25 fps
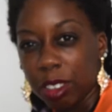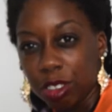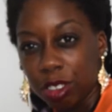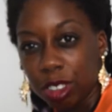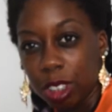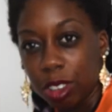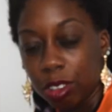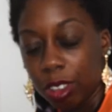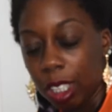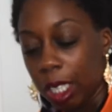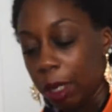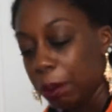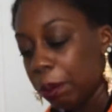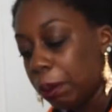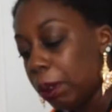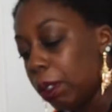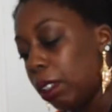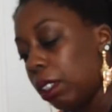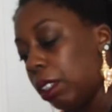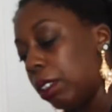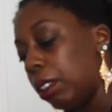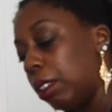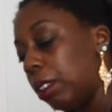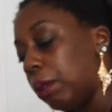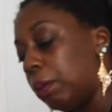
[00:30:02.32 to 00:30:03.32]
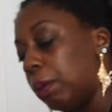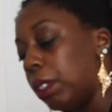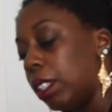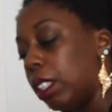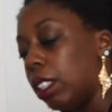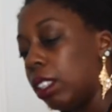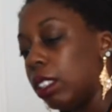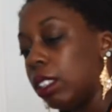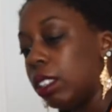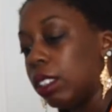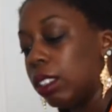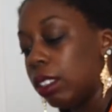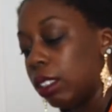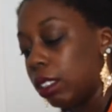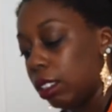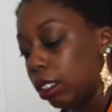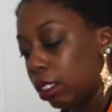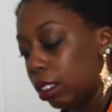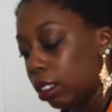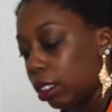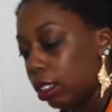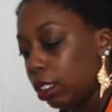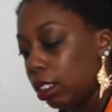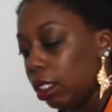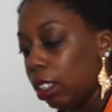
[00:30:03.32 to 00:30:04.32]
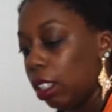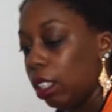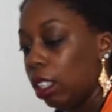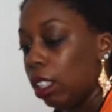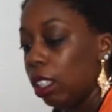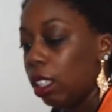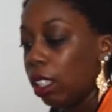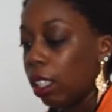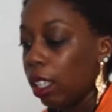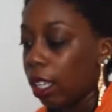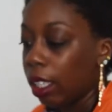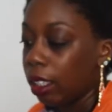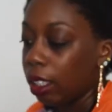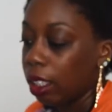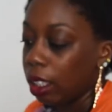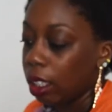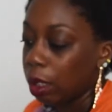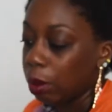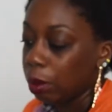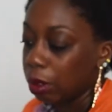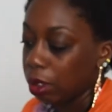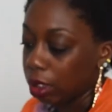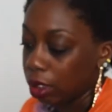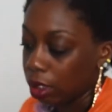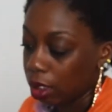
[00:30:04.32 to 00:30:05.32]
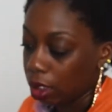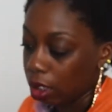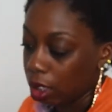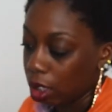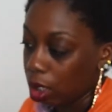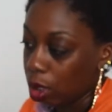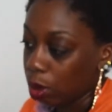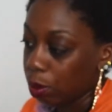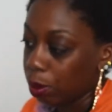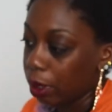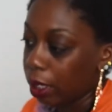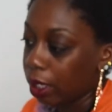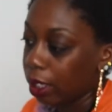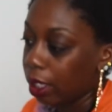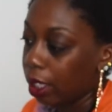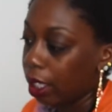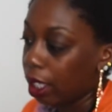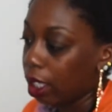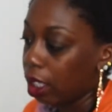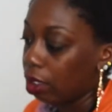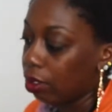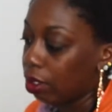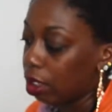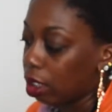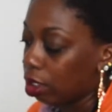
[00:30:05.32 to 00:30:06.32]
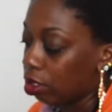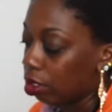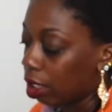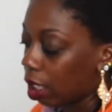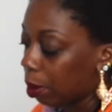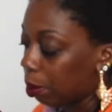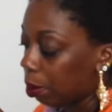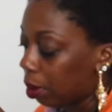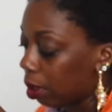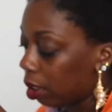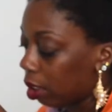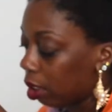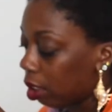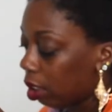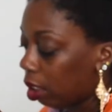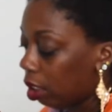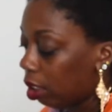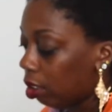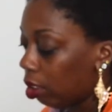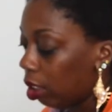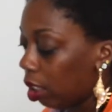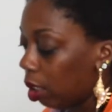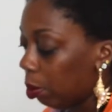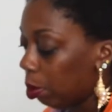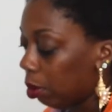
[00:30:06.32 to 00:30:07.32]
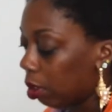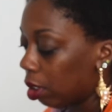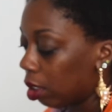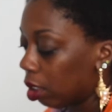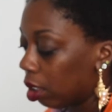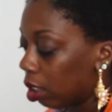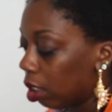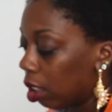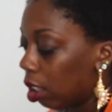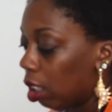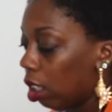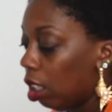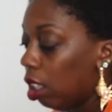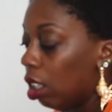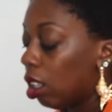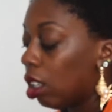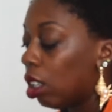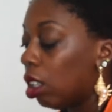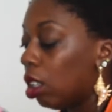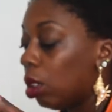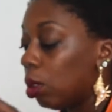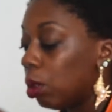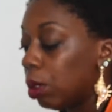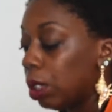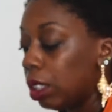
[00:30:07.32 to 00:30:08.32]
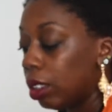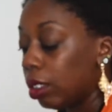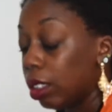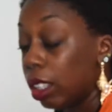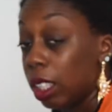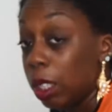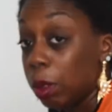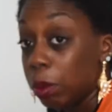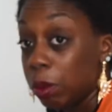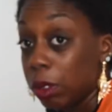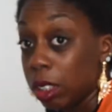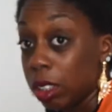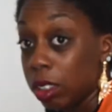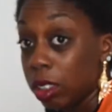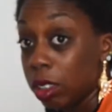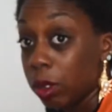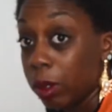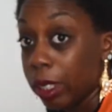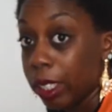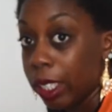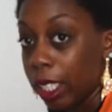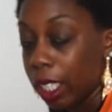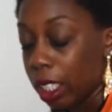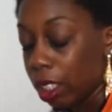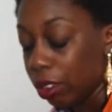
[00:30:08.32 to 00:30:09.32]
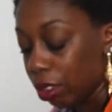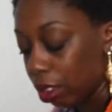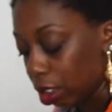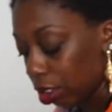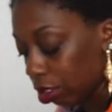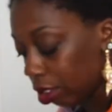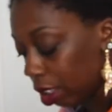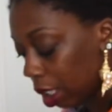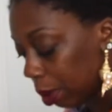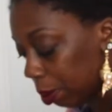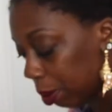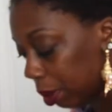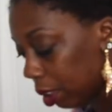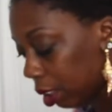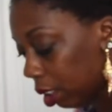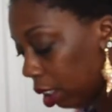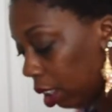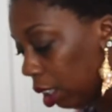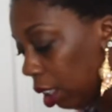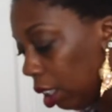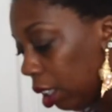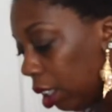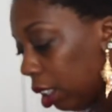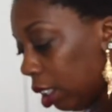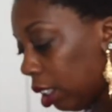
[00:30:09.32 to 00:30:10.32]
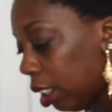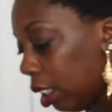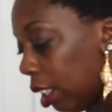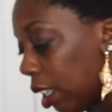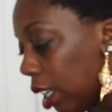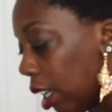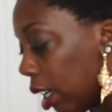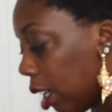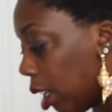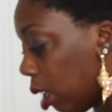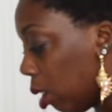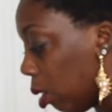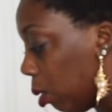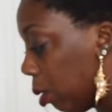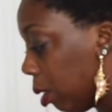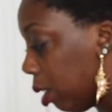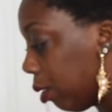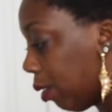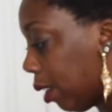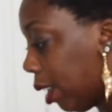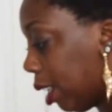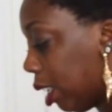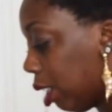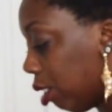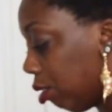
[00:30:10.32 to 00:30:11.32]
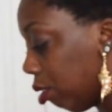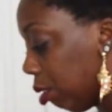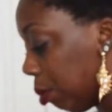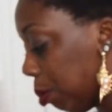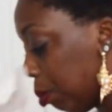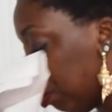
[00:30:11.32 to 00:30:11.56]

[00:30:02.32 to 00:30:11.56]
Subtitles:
rewrap because I need them to... Oh, I can't even unwrap it. He taped it. Oh, he taped it, so I can't even unwrap it. Now, if I can